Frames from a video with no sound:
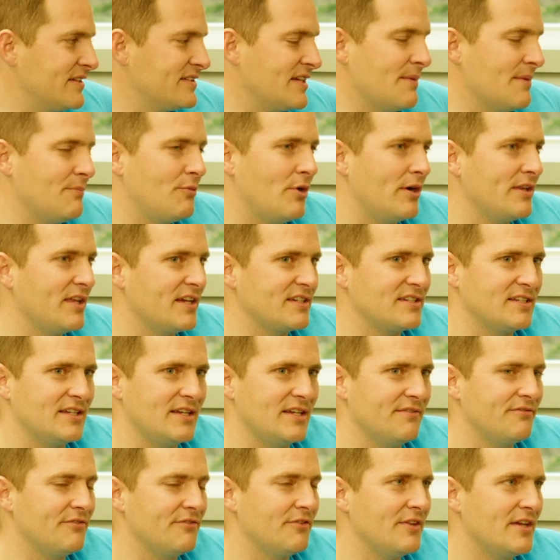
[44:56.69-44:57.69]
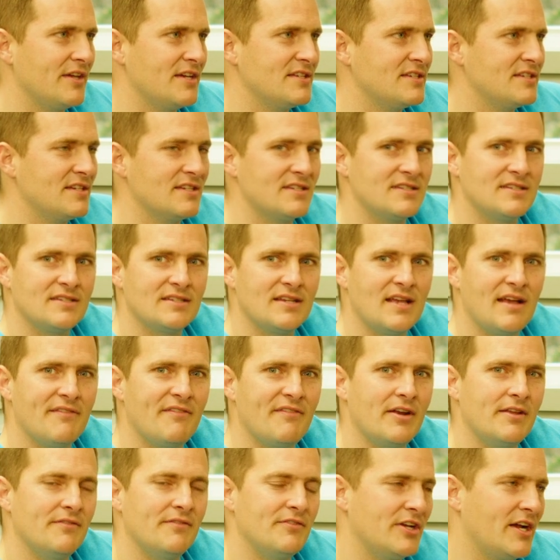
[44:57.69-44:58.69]
example I like to give for this is
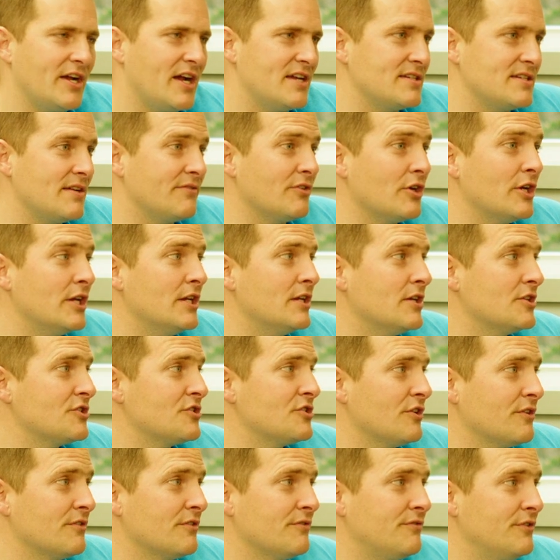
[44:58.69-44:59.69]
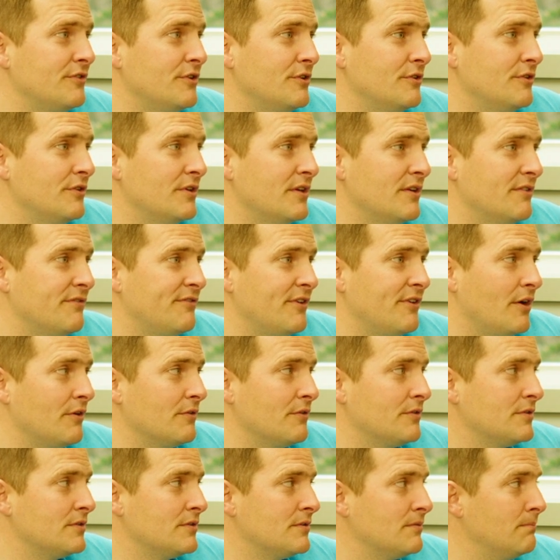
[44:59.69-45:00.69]
have any of you guys ever eaten a certain food and
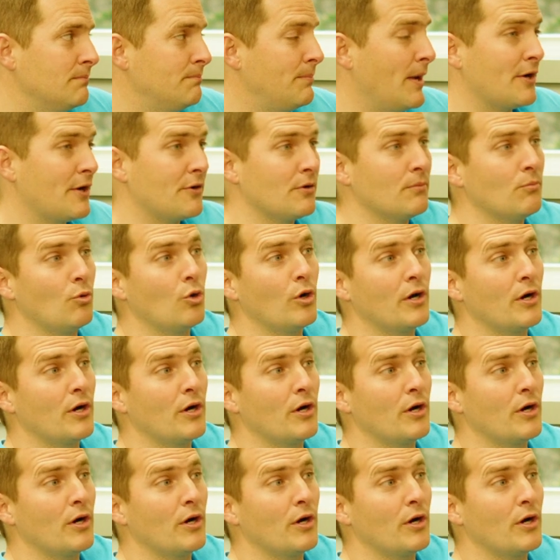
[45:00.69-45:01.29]
felt better and